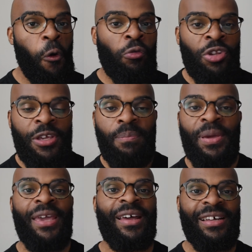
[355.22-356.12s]
only
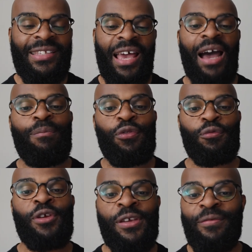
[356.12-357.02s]
pick a top
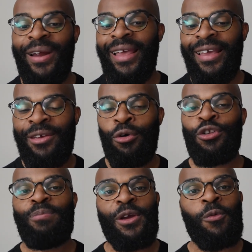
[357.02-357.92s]
three, right? I could
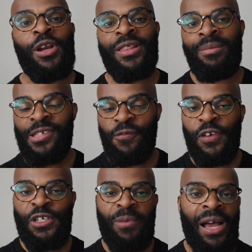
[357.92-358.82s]
only pick one of them to
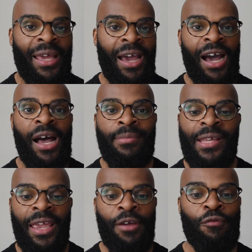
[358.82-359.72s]
finish behind
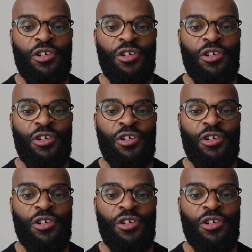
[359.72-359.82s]
Hobbs and